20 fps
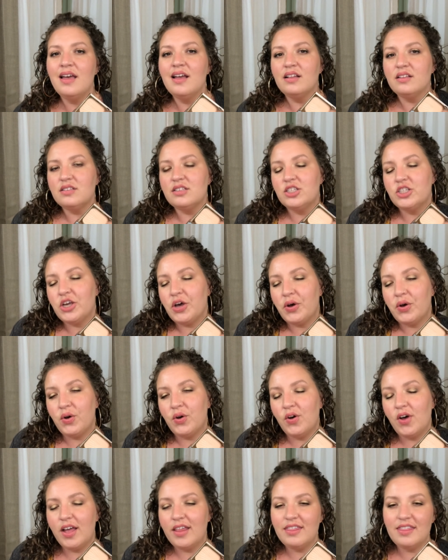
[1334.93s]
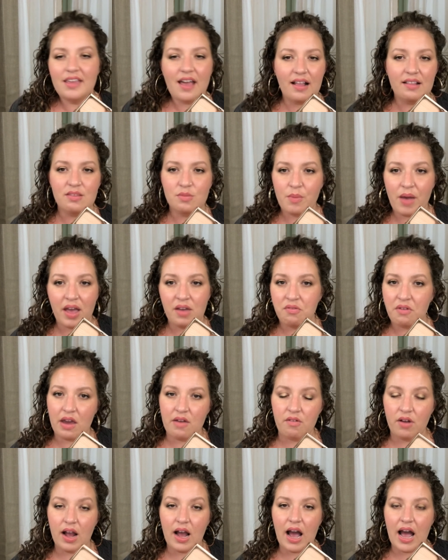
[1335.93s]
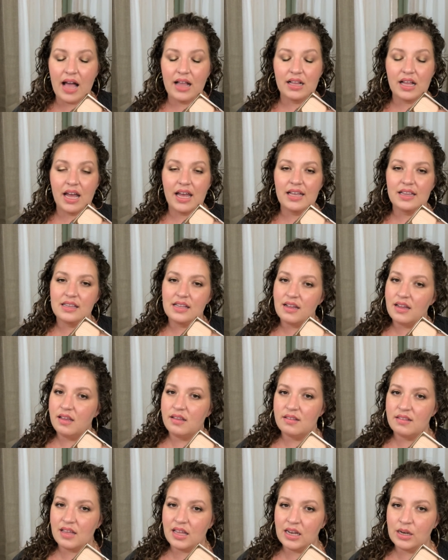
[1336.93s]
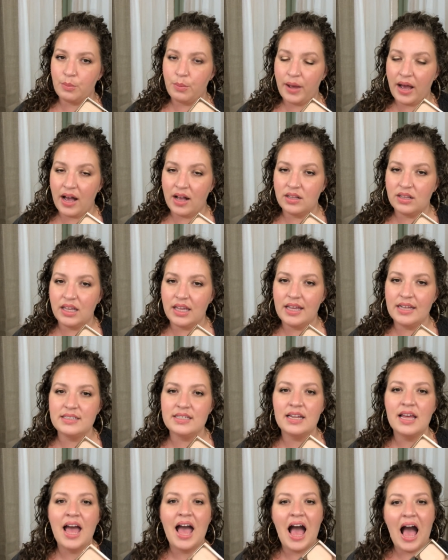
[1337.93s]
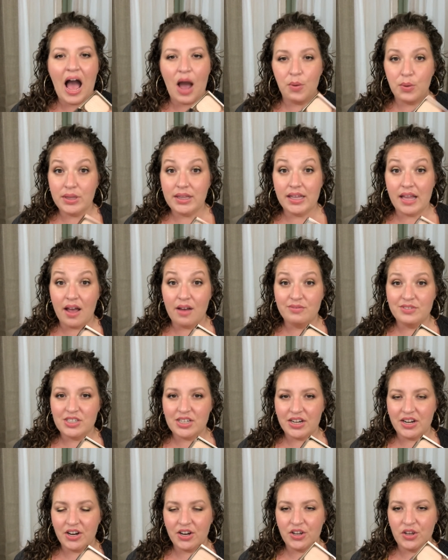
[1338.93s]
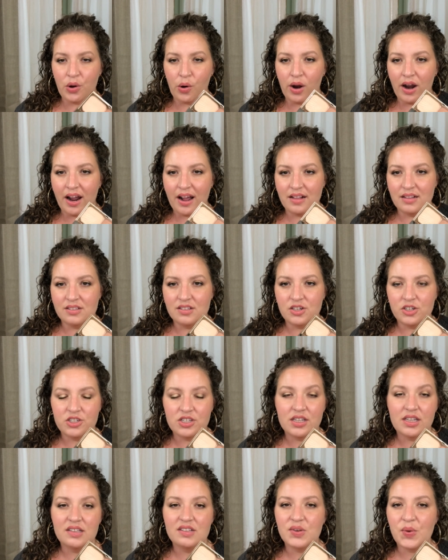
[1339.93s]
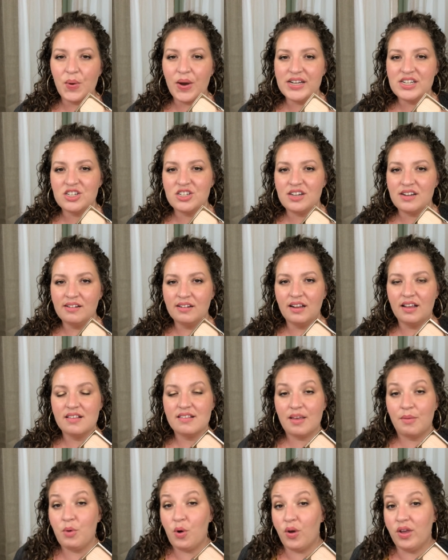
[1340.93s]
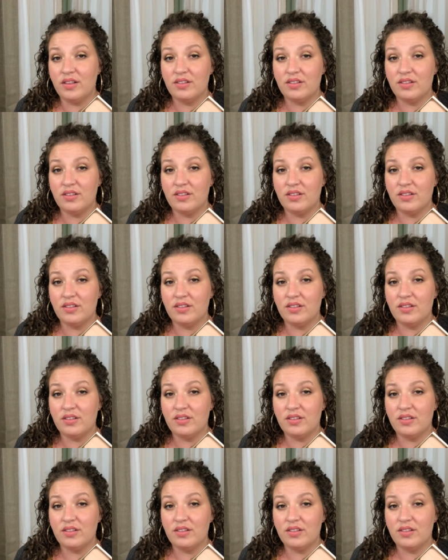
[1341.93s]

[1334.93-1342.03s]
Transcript: So that's my favorite highlight that is in a palette. I would love to hear your answer to this question because I'm always